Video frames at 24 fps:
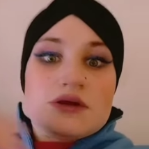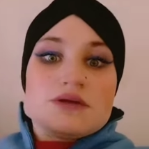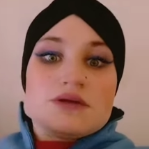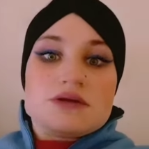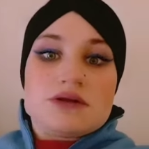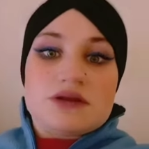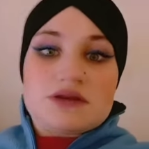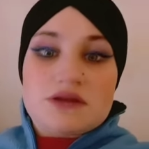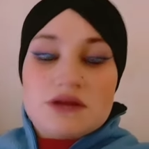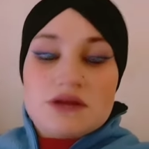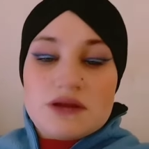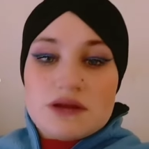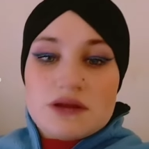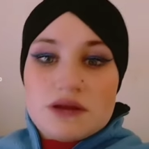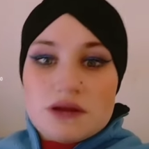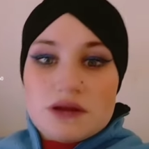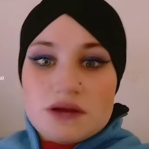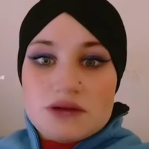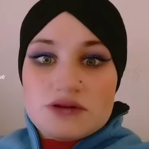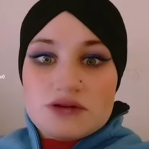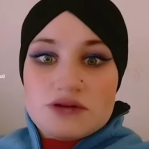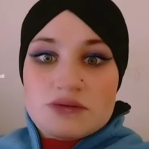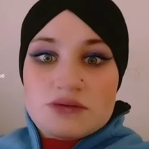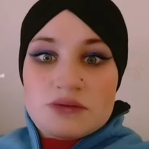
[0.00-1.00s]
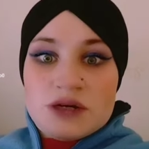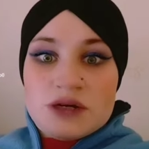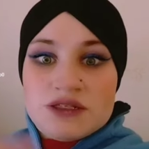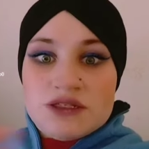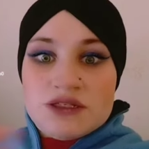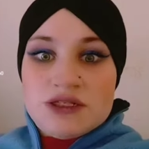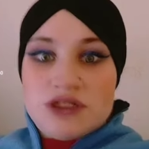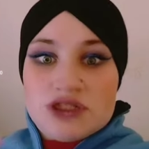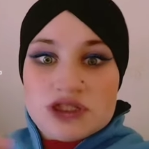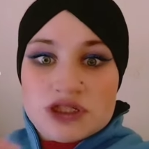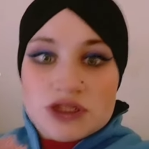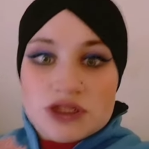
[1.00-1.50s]
this so my
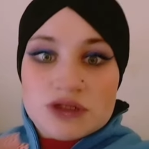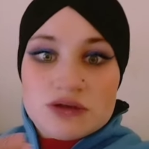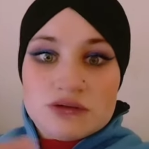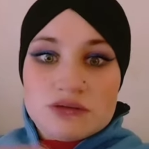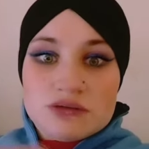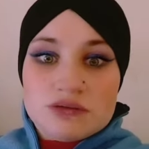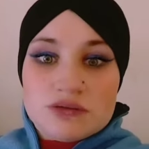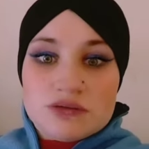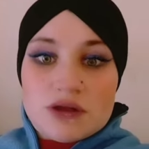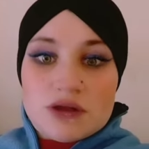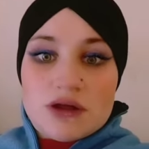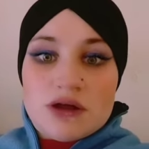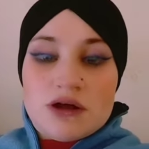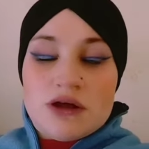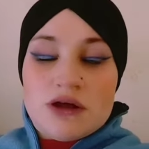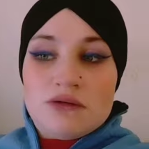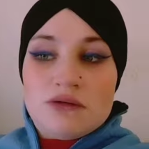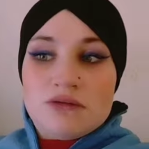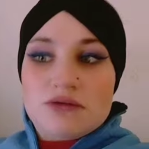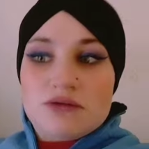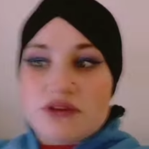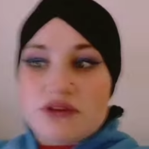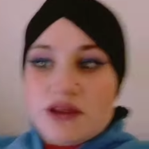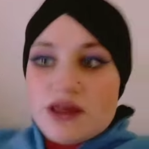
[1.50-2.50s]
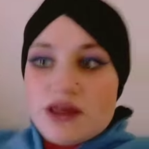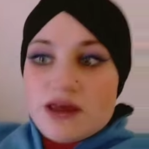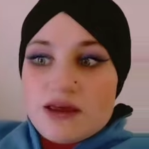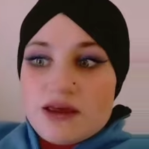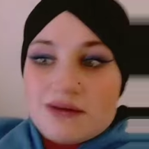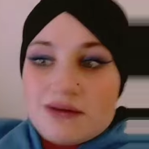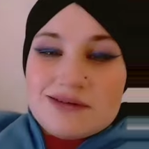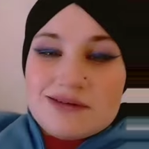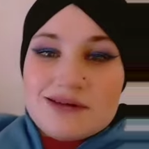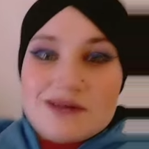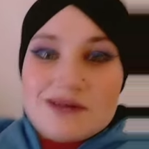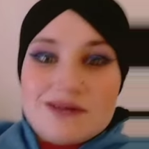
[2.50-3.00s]
teacher um, was like
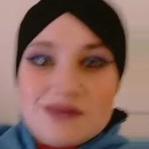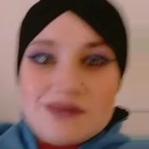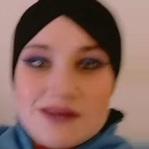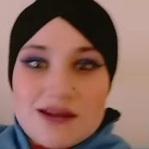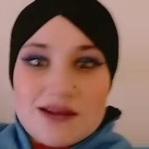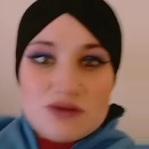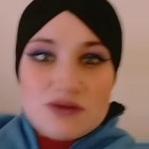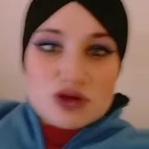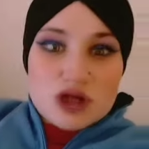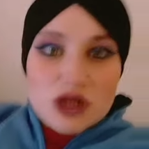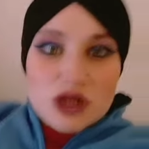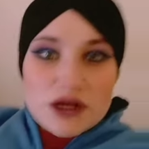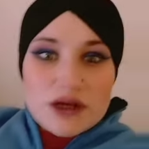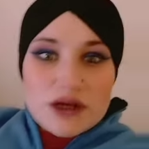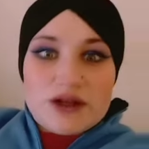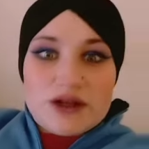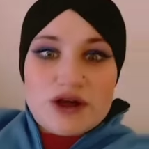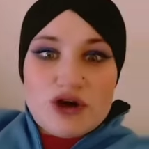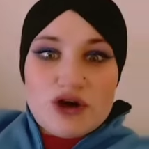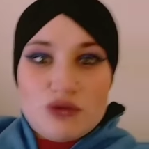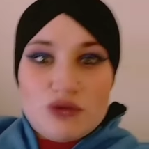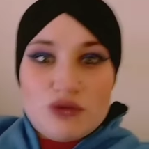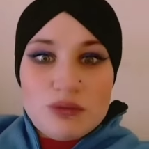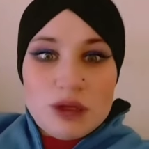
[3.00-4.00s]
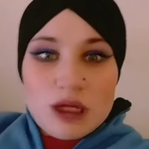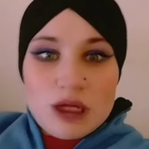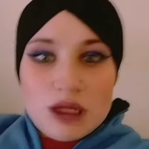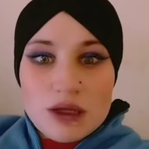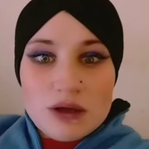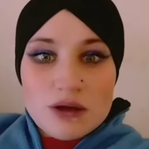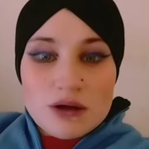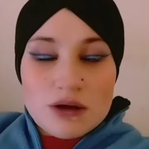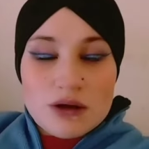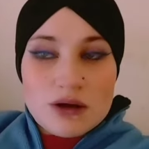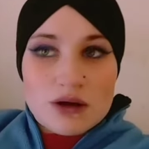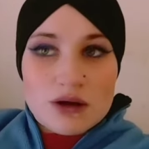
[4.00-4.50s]
instead of trying to help me
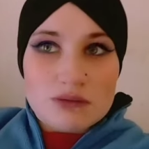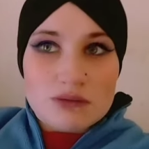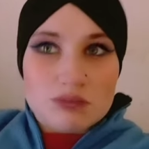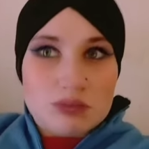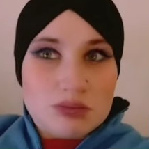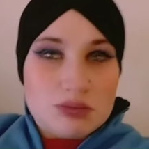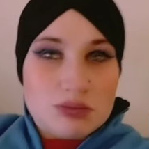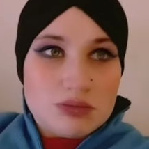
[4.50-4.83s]
or